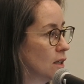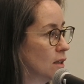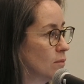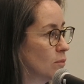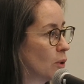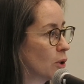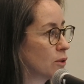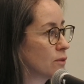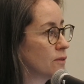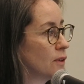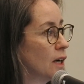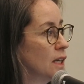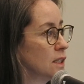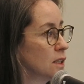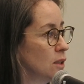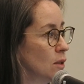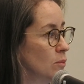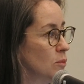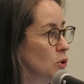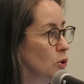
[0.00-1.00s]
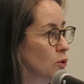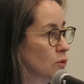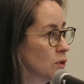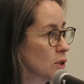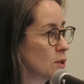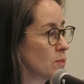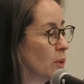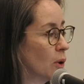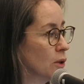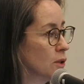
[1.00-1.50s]
modifying the immune
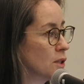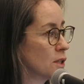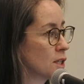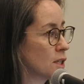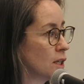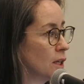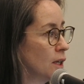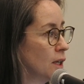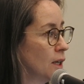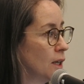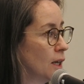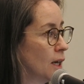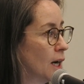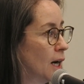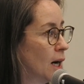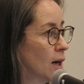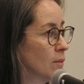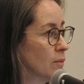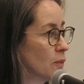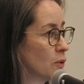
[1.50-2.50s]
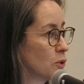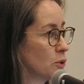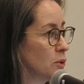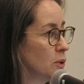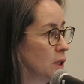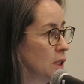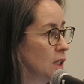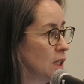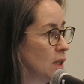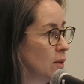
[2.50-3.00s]
response through
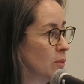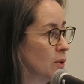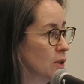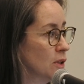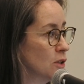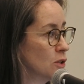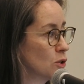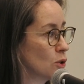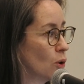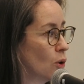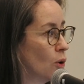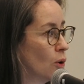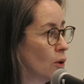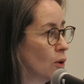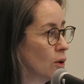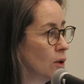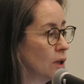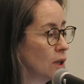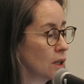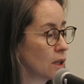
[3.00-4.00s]
inhibitors or